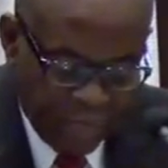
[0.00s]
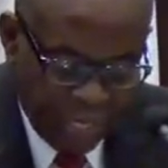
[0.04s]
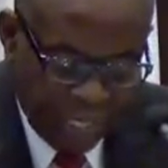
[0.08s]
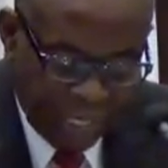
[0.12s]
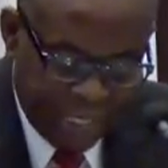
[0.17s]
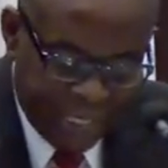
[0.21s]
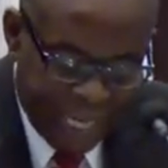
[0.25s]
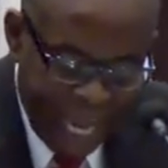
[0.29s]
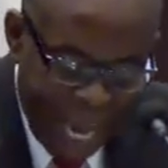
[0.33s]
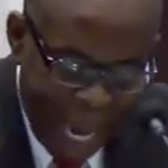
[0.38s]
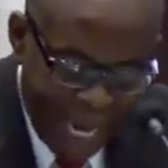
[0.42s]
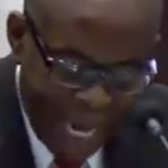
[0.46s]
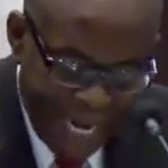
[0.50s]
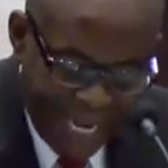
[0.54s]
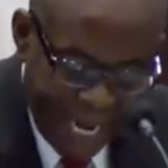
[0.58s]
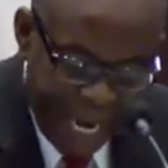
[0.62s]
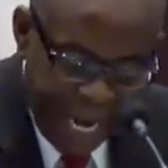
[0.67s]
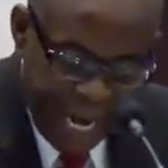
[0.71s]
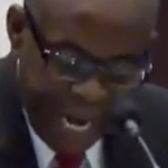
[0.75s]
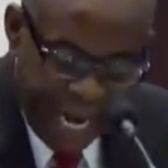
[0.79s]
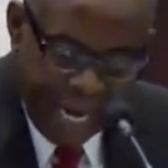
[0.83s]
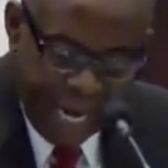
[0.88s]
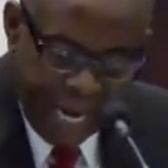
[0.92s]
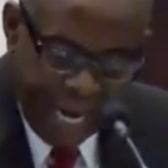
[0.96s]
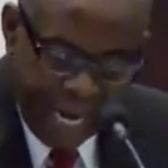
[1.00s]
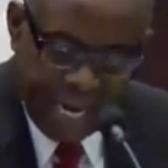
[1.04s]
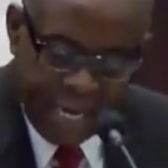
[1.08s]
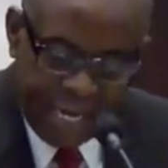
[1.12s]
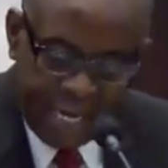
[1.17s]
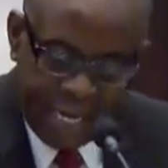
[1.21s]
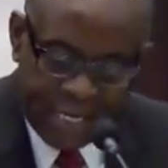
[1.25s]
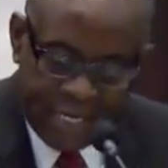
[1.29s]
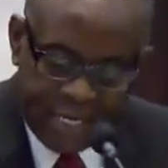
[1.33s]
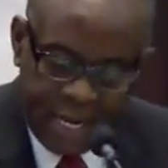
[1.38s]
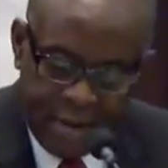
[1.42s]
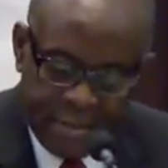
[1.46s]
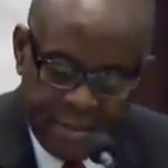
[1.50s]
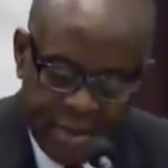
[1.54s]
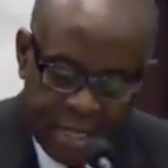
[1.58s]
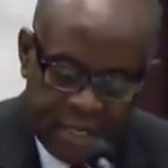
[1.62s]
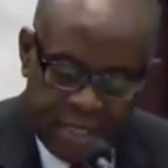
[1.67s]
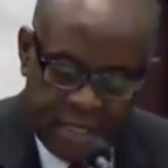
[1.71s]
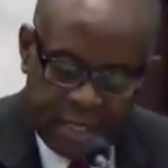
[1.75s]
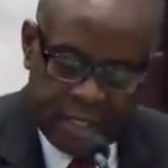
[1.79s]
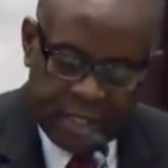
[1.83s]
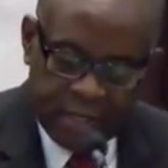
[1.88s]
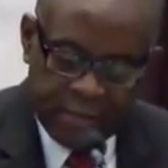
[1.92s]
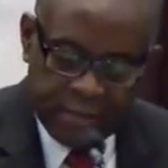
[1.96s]
that day,
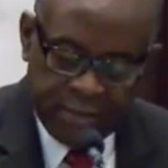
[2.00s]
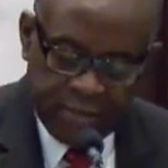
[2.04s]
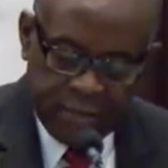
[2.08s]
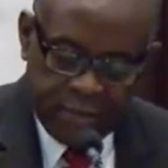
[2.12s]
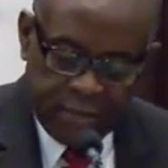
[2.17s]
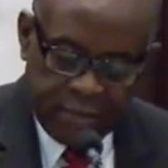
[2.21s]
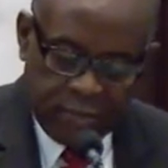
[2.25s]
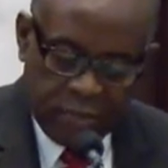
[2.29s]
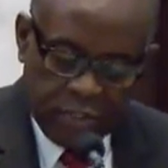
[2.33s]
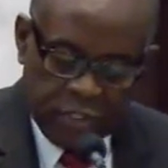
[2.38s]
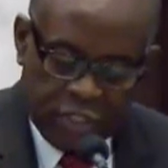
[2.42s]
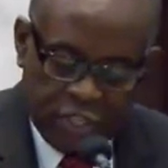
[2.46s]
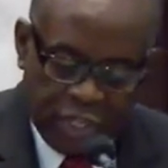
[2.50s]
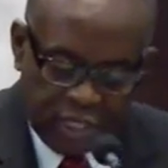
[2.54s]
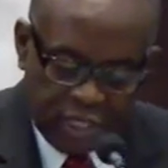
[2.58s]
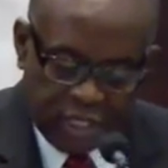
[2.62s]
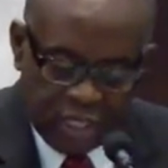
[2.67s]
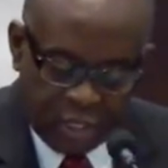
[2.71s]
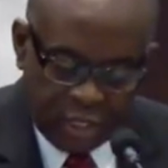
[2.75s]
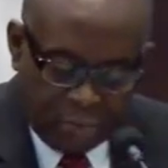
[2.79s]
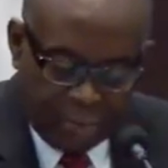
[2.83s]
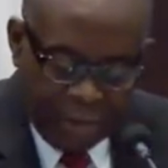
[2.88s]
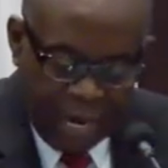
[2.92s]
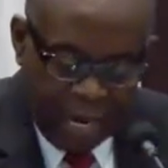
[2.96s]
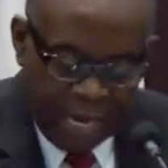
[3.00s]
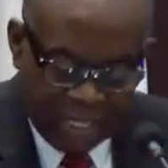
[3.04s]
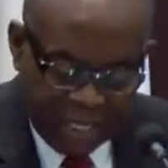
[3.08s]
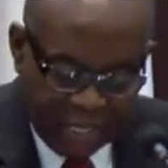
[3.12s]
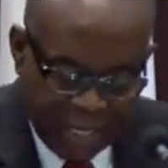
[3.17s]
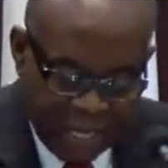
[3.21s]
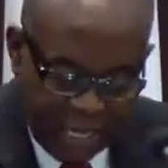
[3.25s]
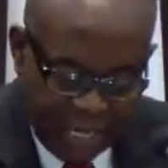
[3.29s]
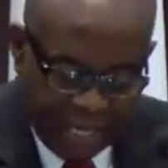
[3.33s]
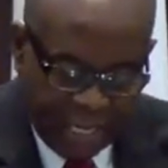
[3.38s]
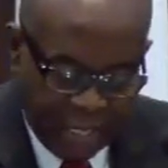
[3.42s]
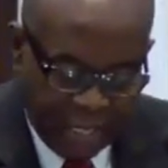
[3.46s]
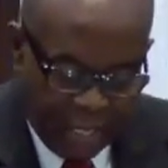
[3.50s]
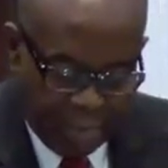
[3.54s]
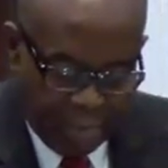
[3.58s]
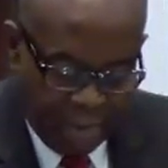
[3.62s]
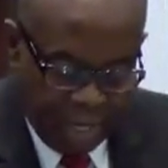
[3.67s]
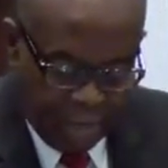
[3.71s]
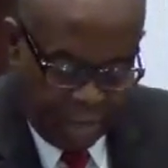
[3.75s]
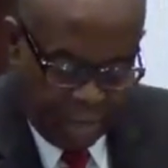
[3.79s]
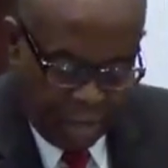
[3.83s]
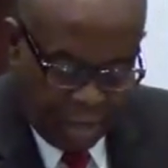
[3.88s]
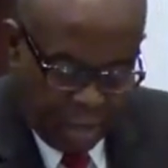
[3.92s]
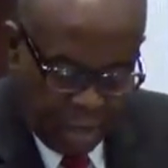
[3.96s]
Nicodemus, Jesus placed
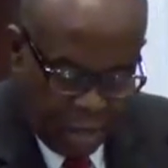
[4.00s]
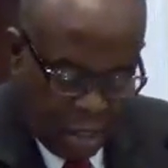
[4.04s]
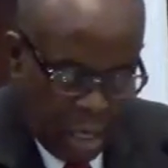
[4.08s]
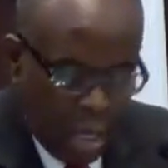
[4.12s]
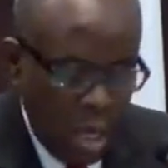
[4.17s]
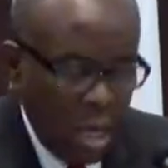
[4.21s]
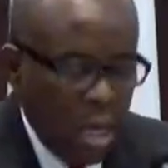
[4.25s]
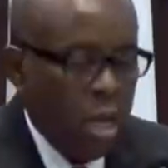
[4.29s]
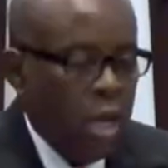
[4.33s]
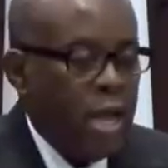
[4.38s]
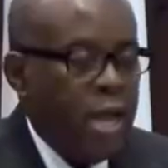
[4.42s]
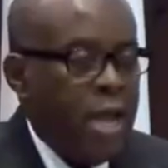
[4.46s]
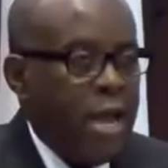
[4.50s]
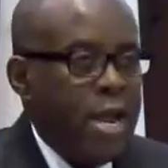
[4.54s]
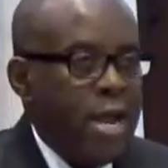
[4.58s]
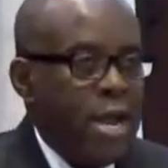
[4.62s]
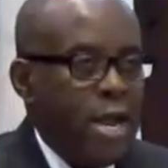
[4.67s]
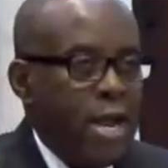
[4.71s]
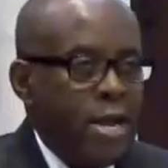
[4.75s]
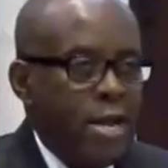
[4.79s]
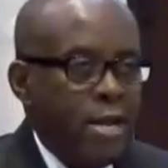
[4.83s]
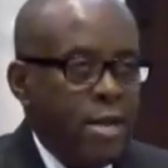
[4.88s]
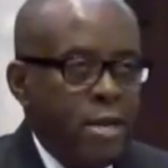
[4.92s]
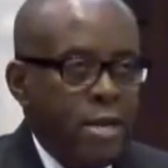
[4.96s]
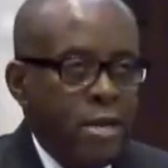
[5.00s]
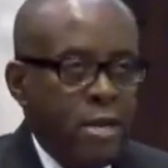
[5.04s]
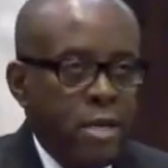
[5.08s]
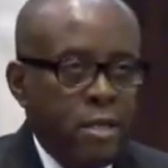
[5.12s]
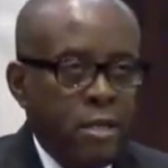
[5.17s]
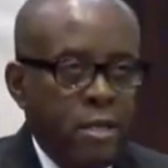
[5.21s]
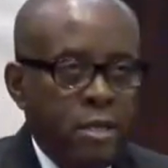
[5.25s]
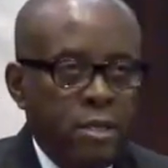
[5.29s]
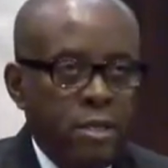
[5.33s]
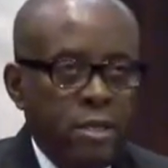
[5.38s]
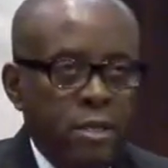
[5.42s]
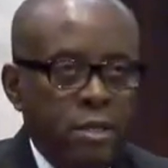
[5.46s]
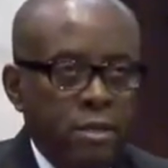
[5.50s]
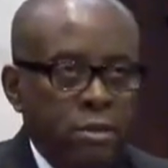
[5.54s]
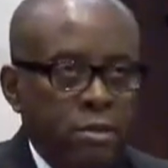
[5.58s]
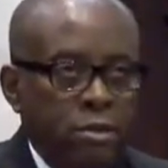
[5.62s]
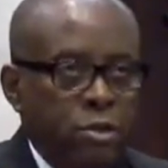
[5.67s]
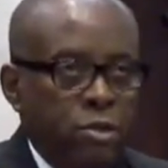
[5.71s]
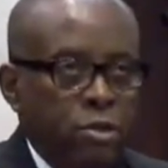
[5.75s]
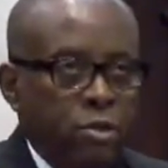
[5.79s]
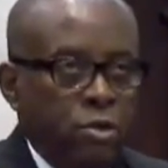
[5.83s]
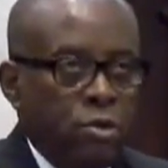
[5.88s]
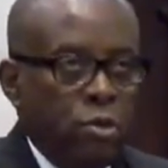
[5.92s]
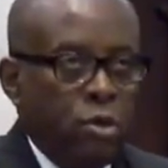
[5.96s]
Nicodemus and
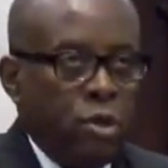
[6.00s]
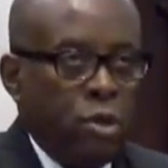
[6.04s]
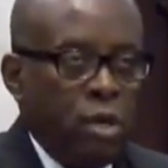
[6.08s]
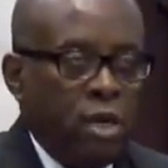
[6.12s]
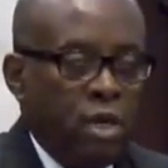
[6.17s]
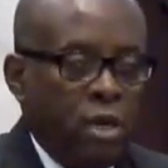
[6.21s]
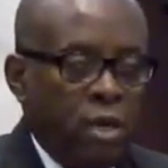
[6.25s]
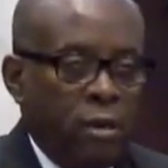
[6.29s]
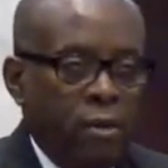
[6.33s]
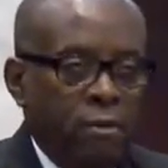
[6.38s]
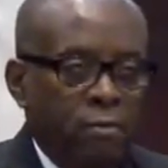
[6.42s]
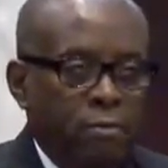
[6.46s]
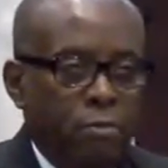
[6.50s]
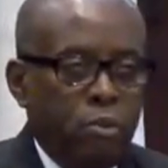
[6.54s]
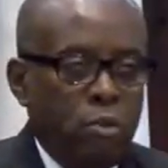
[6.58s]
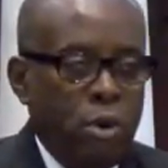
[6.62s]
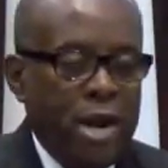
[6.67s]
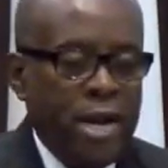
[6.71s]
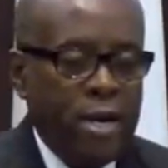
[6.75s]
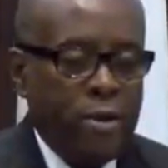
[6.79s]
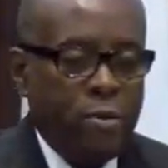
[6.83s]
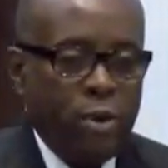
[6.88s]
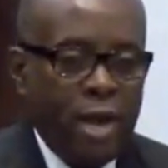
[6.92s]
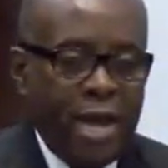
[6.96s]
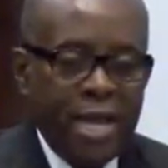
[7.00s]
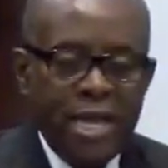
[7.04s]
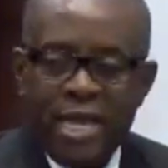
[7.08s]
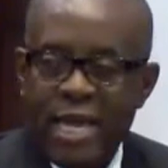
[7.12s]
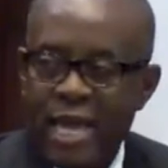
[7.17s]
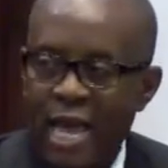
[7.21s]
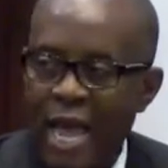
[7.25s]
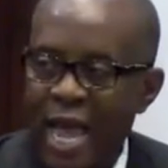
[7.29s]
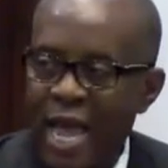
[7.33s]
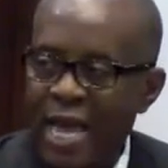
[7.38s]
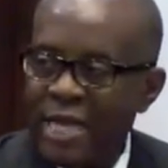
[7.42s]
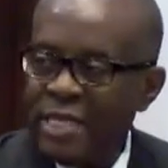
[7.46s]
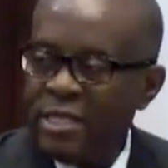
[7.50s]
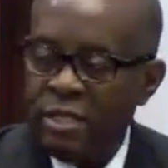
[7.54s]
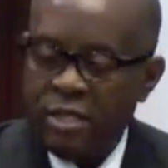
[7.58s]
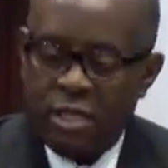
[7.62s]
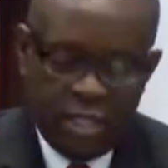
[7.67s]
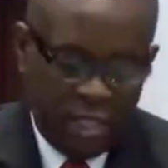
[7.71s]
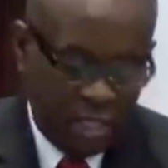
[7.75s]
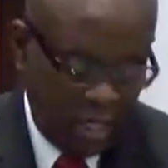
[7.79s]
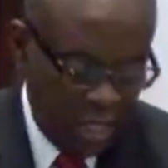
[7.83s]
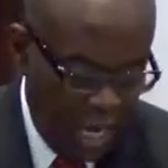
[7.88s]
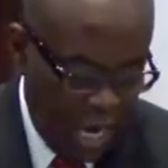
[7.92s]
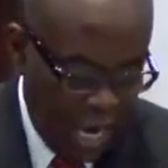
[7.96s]
to a point where he had to
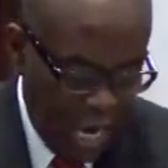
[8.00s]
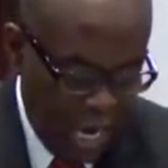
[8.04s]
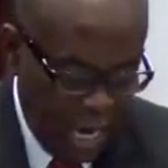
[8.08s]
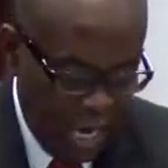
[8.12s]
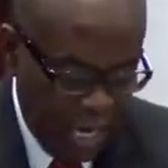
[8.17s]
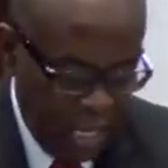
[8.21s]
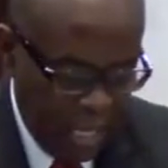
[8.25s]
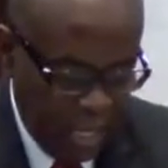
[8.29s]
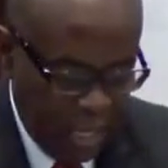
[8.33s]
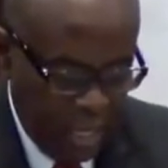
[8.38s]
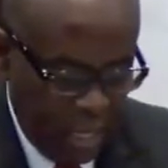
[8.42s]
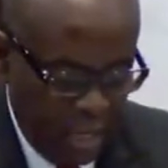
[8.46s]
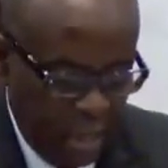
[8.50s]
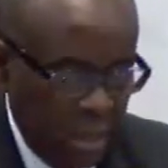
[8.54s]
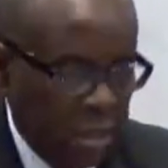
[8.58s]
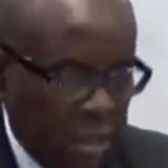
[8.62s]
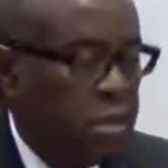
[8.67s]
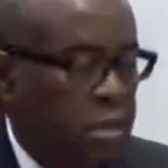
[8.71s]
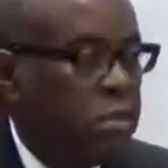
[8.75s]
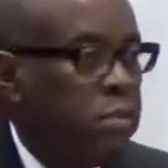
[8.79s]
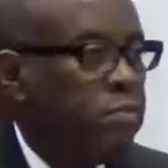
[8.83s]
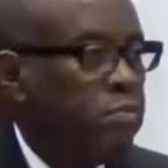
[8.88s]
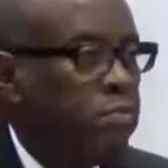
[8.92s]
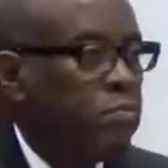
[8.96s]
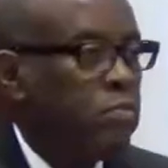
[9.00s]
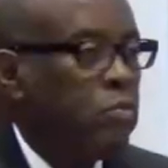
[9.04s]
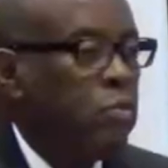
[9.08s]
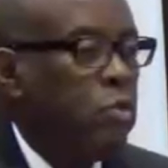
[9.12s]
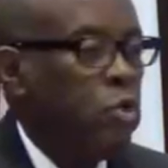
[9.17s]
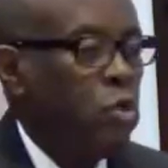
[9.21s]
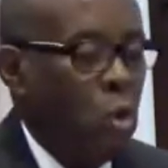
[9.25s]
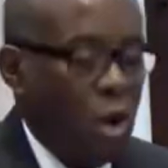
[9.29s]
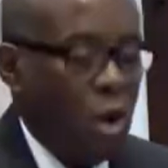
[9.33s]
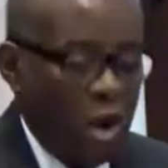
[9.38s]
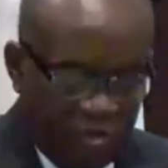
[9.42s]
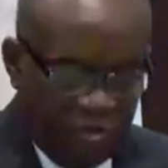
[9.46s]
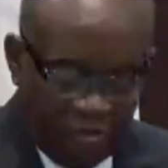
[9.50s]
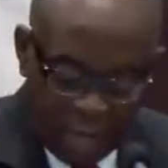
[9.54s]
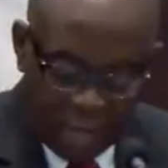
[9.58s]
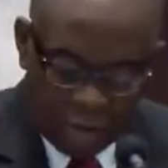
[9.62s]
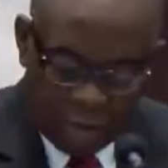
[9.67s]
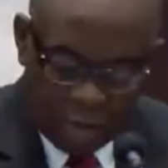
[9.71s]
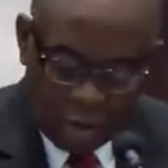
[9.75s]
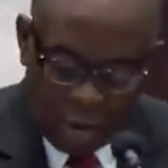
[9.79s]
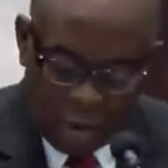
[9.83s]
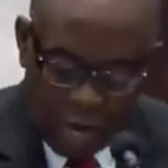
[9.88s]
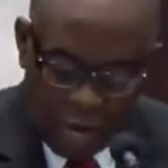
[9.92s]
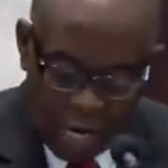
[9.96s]
decide, do I follow
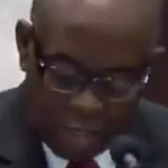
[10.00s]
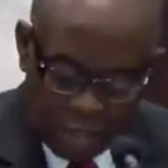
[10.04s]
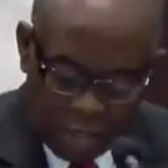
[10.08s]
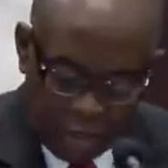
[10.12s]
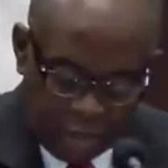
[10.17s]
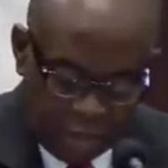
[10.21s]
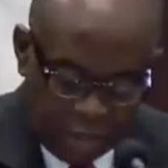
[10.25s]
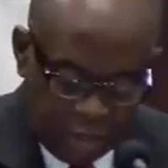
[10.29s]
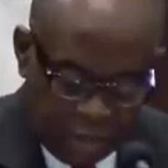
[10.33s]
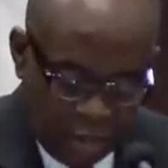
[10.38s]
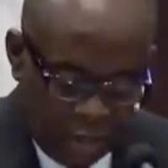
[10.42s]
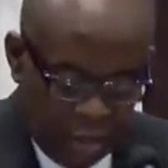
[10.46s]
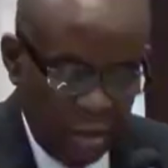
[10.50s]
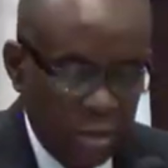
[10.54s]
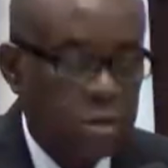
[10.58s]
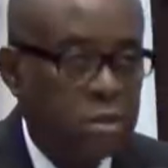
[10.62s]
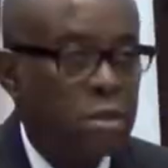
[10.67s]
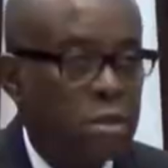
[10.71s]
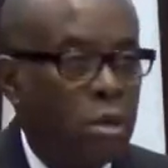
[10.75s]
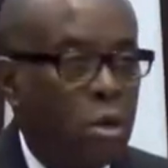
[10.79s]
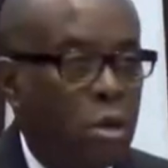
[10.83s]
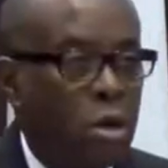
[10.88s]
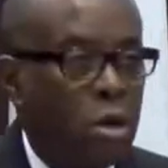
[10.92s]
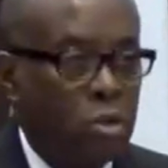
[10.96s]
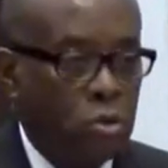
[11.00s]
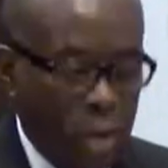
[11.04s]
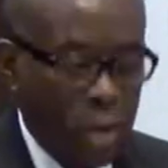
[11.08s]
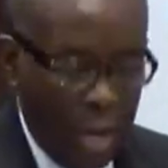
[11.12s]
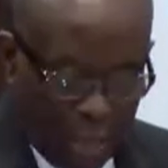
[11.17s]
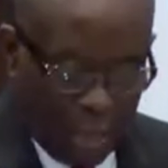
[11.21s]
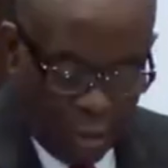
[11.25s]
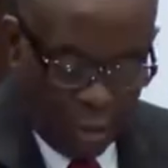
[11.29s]
Christ or do I go to